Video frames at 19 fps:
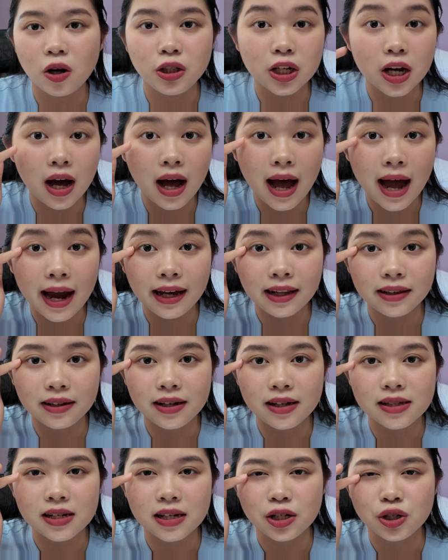on your
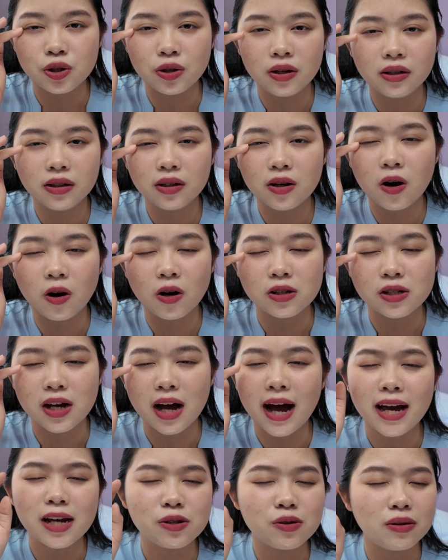eyelids. It shouldn't cause your
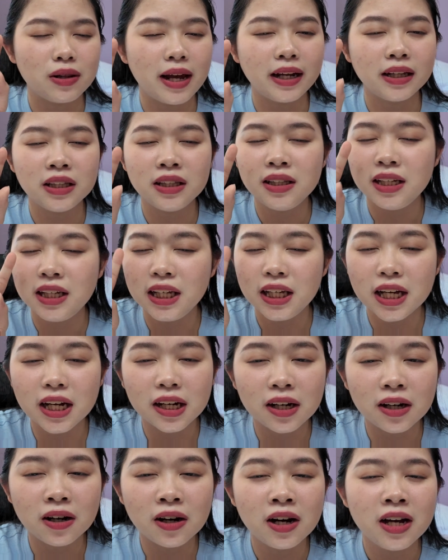eyes to like
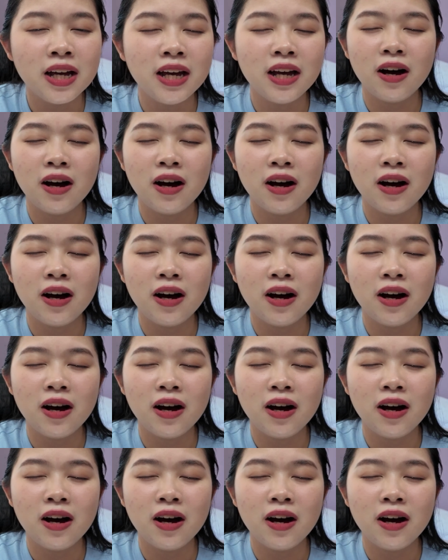tear